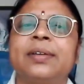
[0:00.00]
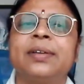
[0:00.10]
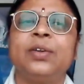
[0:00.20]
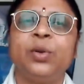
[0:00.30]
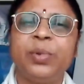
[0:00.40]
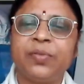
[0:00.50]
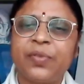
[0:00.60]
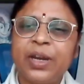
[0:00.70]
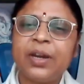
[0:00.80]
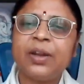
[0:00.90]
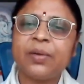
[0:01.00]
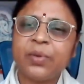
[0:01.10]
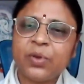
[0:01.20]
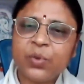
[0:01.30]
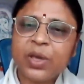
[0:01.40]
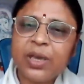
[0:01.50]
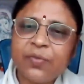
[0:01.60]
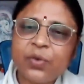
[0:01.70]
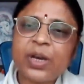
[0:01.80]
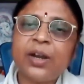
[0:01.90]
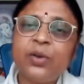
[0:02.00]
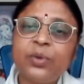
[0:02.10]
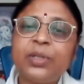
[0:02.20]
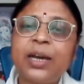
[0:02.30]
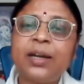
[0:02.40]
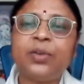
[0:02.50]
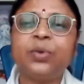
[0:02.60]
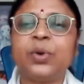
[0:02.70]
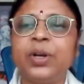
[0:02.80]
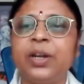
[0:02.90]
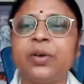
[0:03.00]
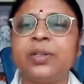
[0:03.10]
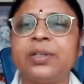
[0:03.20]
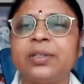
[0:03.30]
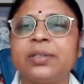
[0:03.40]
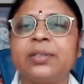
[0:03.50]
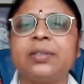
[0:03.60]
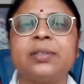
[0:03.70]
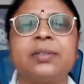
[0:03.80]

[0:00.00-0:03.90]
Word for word: You will be free. To, you, if you can do that, you don't need all this.